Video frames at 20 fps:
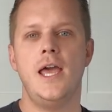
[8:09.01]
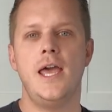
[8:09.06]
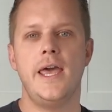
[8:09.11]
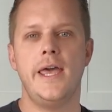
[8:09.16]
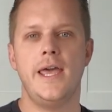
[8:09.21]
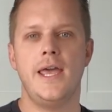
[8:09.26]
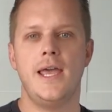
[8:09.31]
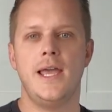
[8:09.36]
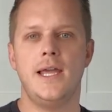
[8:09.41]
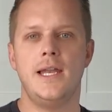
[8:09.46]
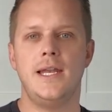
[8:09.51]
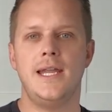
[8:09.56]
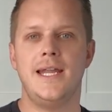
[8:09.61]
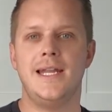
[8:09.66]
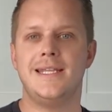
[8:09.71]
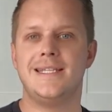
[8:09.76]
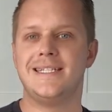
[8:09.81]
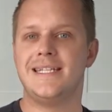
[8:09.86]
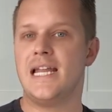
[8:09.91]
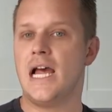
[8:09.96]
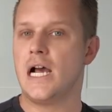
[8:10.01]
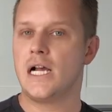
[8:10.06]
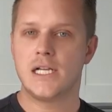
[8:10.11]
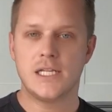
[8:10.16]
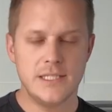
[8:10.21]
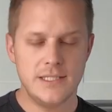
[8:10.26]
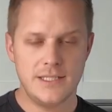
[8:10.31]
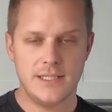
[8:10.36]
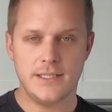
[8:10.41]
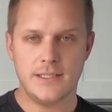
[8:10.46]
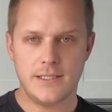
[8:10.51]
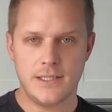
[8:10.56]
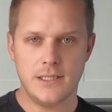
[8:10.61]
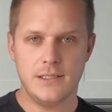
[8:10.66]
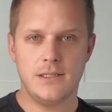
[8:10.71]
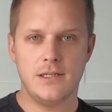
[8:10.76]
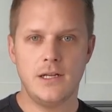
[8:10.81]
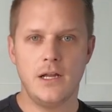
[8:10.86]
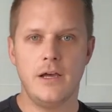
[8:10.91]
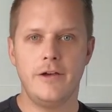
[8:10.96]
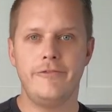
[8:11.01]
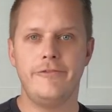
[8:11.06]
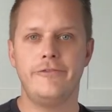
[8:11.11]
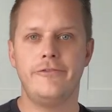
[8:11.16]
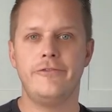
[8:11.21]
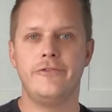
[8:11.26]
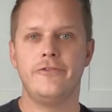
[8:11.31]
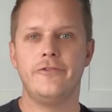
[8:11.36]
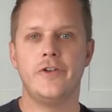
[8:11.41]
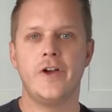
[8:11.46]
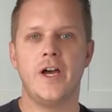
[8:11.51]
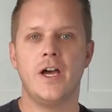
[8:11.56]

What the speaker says: and it is not consistent enough